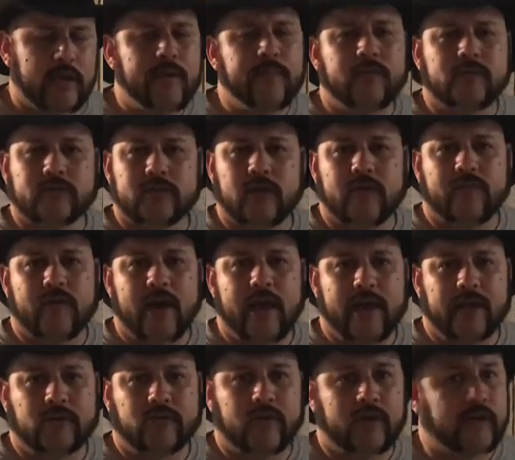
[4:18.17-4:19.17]
keep yourself
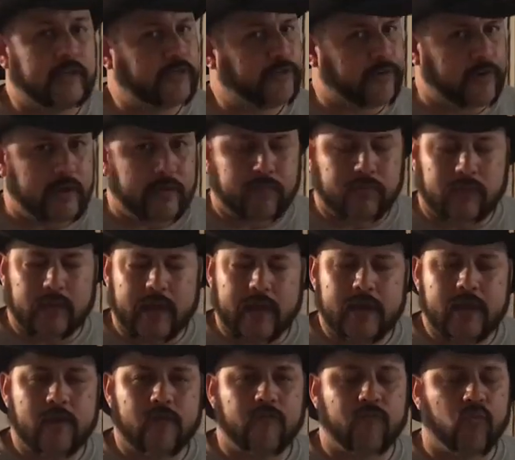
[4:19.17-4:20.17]
hydrated. Drink
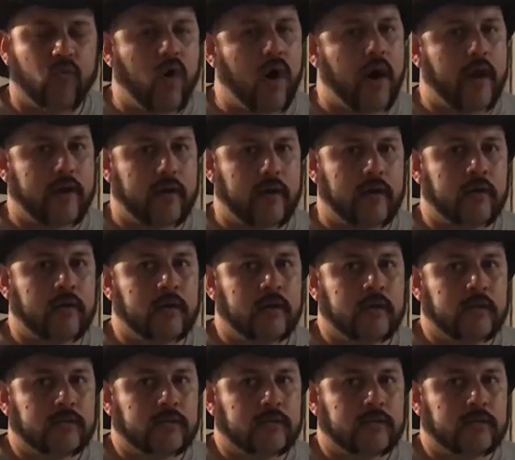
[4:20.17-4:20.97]
plenty of water.